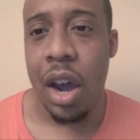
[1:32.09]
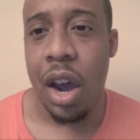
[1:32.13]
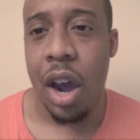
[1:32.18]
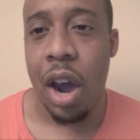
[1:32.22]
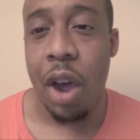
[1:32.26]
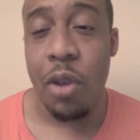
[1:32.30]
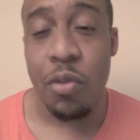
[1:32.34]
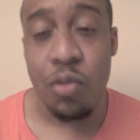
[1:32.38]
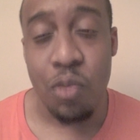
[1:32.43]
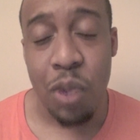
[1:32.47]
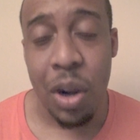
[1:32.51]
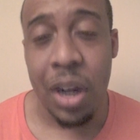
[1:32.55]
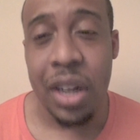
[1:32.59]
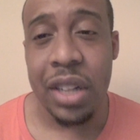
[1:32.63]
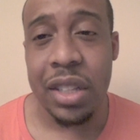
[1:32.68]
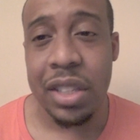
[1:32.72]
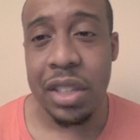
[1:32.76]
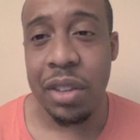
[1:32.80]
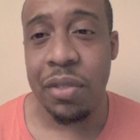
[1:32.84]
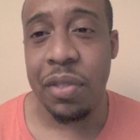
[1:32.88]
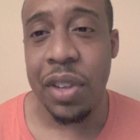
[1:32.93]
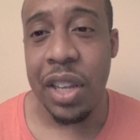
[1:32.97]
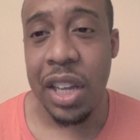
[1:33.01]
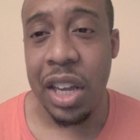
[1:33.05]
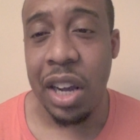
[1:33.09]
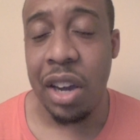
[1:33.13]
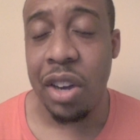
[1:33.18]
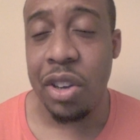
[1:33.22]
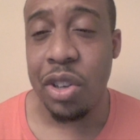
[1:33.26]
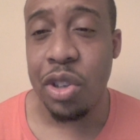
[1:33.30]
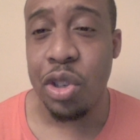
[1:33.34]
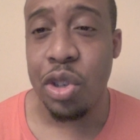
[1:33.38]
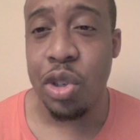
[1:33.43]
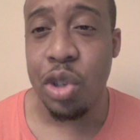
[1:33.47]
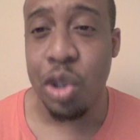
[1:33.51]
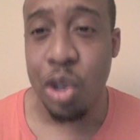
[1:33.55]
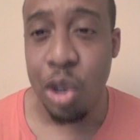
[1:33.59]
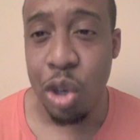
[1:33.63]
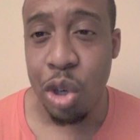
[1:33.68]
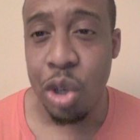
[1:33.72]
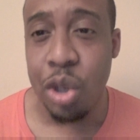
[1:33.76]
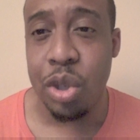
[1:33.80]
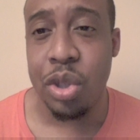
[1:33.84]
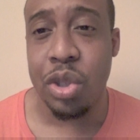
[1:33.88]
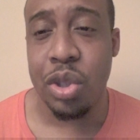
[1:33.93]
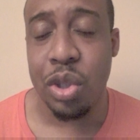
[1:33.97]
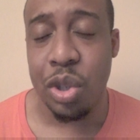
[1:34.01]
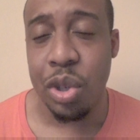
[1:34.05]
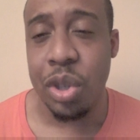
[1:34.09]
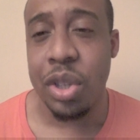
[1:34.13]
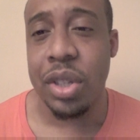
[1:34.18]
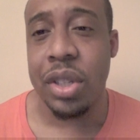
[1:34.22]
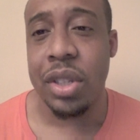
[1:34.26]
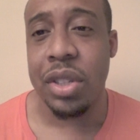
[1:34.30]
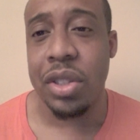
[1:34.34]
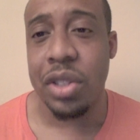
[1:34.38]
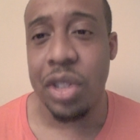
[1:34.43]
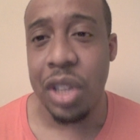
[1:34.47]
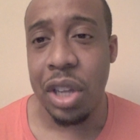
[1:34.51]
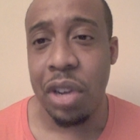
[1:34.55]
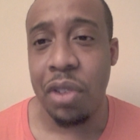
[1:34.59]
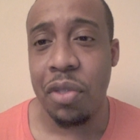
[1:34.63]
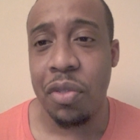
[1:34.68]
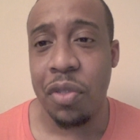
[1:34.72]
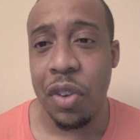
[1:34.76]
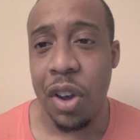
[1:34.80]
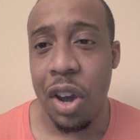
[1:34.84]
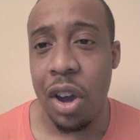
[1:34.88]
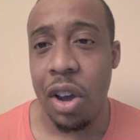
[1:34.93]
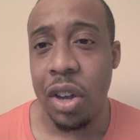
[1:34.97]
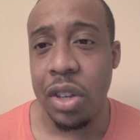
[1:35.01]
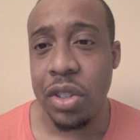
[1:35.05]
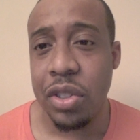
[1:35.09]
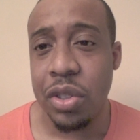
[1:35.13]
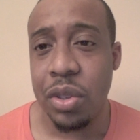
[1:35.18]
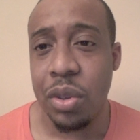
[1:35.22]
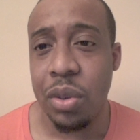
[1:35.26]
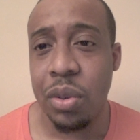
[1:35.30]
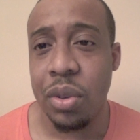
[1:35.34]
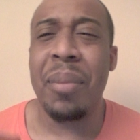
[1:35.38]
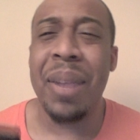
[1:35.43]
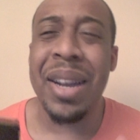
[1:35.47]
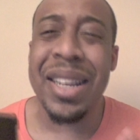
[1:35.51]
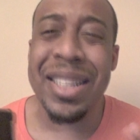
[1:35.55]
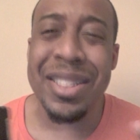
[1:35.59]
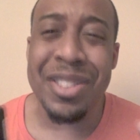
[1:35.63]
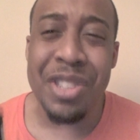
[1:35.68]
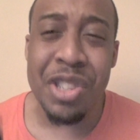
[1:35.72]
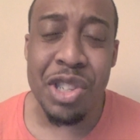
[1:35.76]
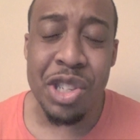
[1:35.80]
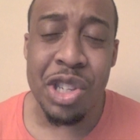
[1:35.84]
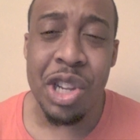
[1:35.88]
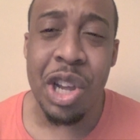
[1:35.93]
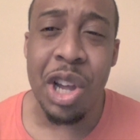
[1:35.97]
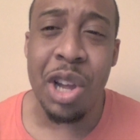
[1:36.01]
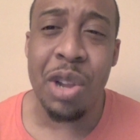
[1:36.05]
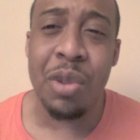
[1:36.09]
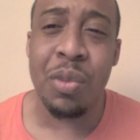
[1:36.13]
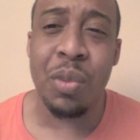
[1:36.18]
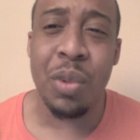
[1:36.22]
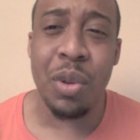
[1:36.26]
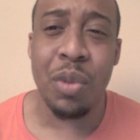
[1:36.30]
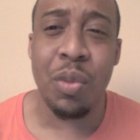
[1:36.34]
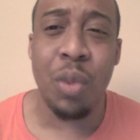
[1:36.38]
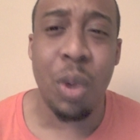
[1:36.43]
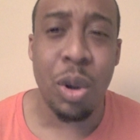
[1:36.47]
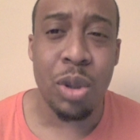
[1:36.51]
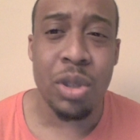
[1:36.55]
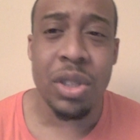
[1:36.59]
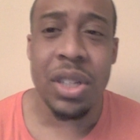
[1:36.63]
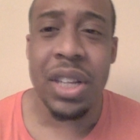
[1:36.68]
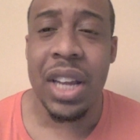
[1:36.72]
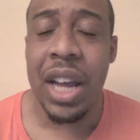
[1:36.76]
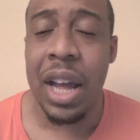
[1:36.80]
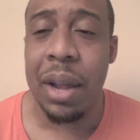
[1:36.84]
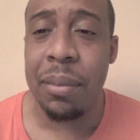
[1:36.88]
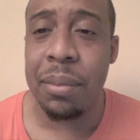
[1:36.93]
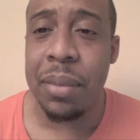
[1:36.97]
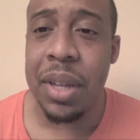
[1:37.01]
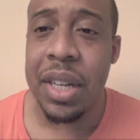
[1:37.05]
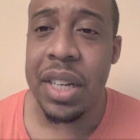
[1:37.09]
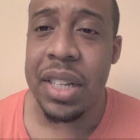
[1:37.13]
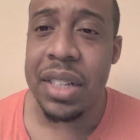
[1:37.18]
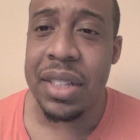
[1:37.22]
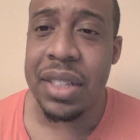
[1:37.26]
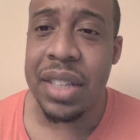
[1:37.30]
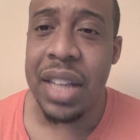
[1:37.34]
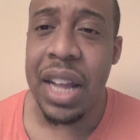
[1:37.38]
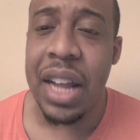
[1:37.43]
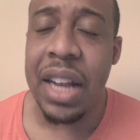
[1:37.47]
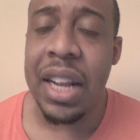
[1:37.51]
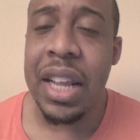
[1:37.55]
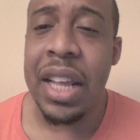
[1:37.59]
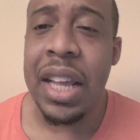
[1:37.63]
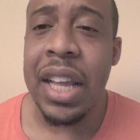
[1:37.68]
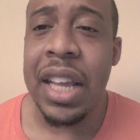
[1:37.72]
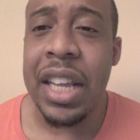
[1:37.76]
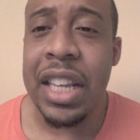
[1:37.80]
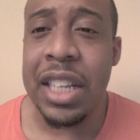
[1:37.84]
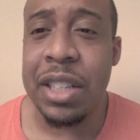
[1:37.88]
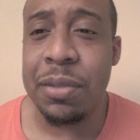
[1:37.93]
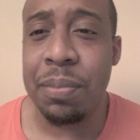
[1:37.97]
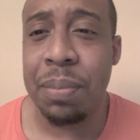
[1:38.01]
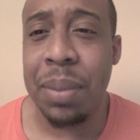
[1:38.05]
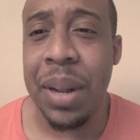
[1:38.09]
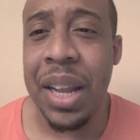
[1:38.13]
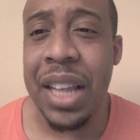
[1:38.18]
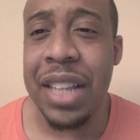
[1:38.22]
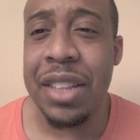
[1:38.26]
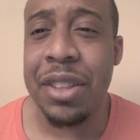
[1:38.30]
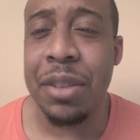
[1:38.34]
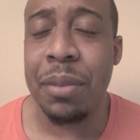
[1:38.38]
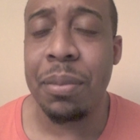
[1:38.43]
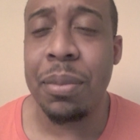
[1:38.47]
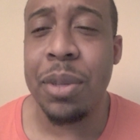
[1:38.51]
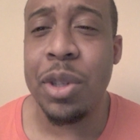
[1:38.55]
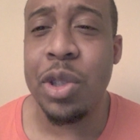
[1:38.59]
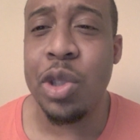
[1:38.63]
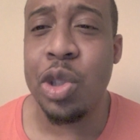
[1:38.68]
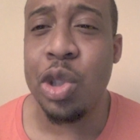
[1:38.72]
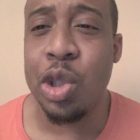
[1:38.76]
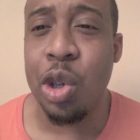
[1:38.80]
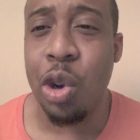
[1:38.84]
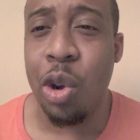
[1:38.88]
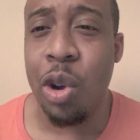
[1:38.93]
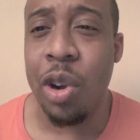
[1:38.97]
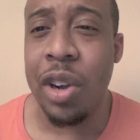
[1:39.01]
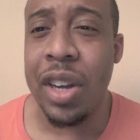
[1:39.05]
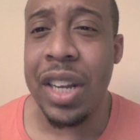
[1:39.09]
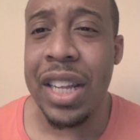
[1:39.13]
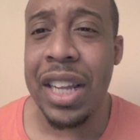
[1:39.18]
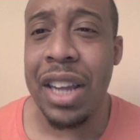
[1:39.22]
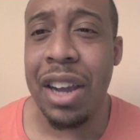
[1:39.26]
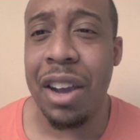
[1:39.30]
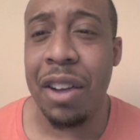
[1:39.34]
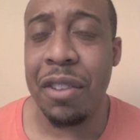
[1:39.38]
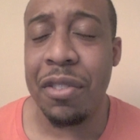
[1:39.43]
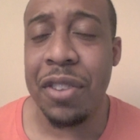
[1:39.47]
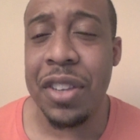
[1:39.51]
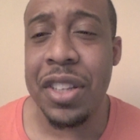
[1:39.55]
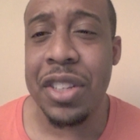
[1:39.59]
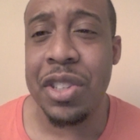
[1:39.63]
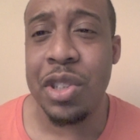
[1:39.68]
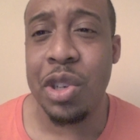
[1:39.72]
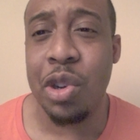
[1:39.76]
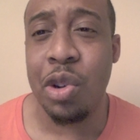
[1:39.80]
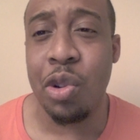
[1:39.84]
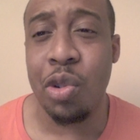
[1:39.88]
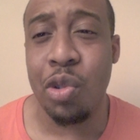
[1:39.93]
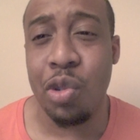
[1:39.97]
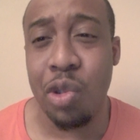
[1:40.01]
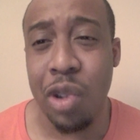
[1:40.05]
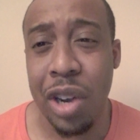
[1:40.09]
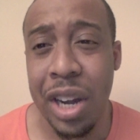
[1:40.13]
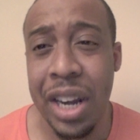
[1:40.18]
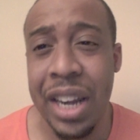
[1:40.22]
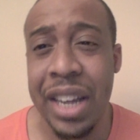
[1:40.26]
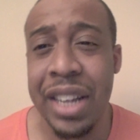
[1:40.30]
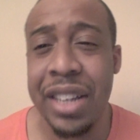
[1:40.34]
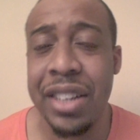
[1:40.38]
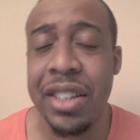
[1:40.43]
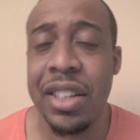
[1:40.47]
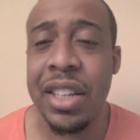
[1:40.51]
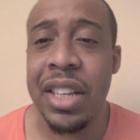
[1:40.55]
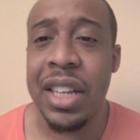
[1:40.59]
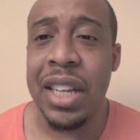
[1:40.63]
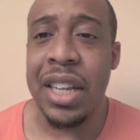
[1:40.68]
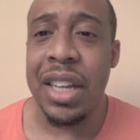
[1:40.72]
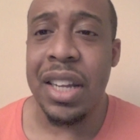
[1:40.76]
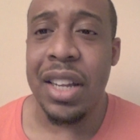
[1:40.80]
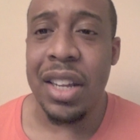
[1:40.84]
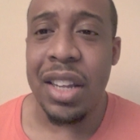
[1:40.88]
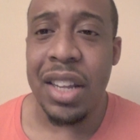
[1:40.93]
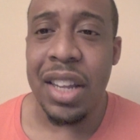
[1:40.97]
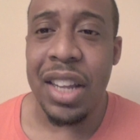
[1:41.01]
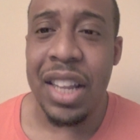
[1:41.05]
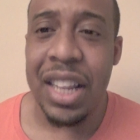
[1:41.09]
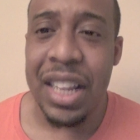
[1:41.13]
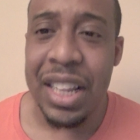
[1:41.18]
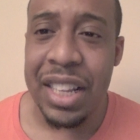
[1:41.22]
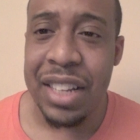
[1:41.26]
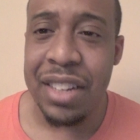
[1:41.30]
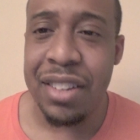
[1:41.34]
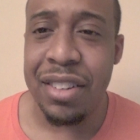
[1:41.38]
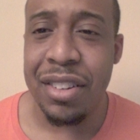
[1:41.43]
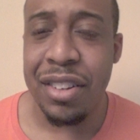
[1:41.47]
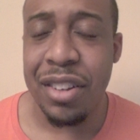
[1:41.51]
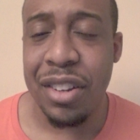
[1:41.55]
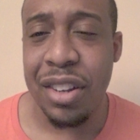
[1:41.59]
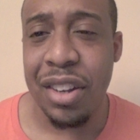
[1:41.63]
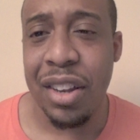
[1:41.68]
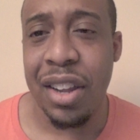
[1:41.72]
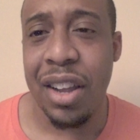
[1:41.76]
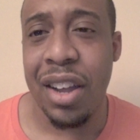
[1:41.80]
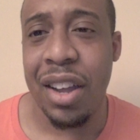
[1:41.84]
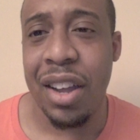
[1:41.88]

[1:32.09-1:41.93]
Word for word: a relatively a good, good deal for Arsenal. My concern with Walter Kannemann is that he's played the majority of his career in,